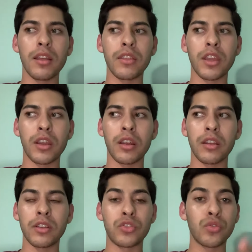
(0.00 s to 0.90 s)

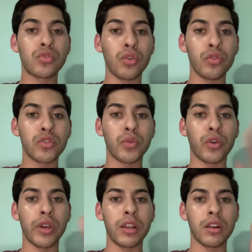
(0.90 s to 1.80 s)
the two soldiers were
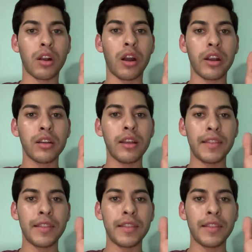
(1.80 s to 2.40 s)
going in the car